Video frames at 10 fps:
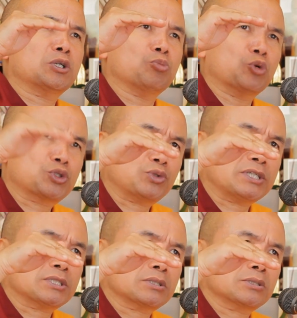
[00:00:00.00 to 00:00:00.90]
more
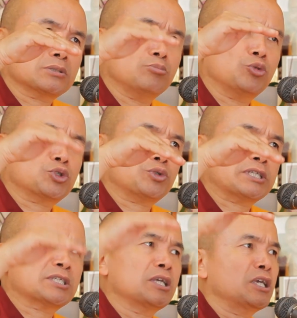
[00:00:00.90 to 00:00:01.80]
stress,
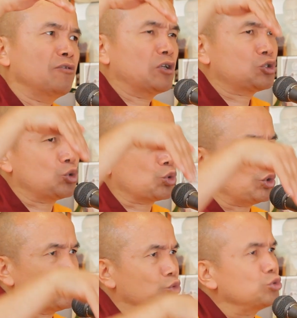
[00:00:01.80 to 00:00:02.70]
eventually go
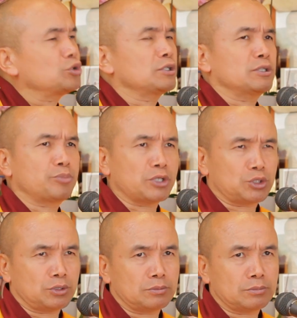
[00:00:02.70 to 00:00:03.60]
into
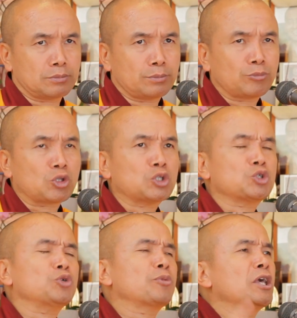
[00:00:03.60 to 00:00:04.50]
depression.
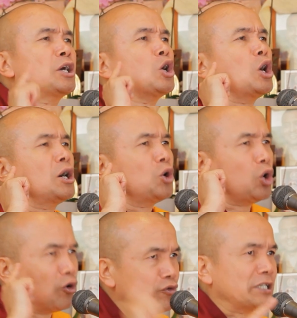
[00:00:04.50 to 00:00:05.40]
So,
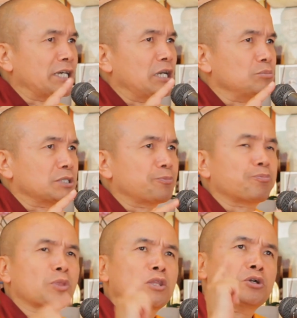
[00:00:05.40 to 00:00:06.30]
oftentimes,
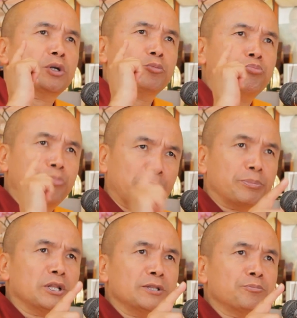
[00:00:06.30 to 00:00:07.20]

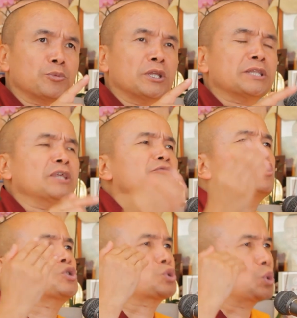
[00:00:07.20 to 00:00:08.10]
people, they feel
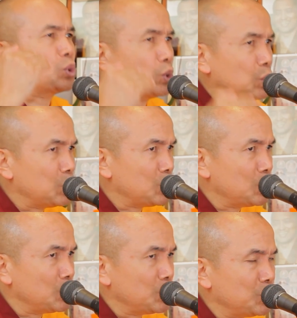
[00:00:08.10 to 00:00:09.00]
so
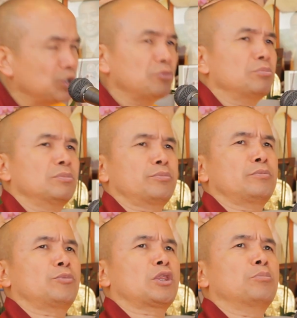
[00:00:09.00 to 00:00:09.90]
low.
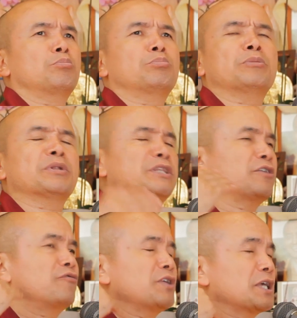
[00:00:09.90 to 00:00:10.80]
People,
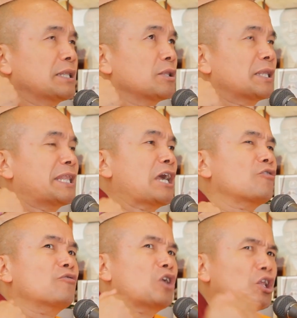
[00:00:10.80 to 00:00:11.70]
they feel lack
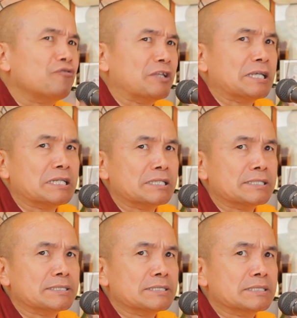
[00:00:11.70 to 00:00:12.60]
of
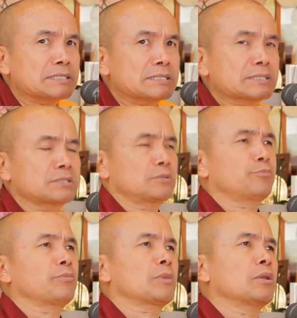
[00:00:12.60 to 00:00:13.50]
confidence.
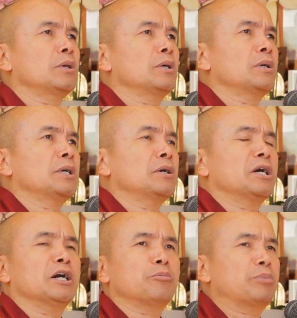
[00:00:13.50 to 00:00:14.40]

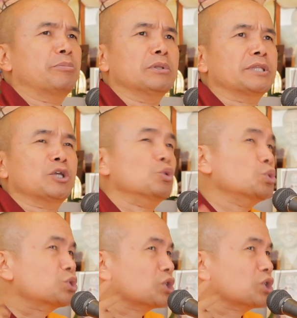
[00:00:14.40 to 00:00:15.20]
People, they lose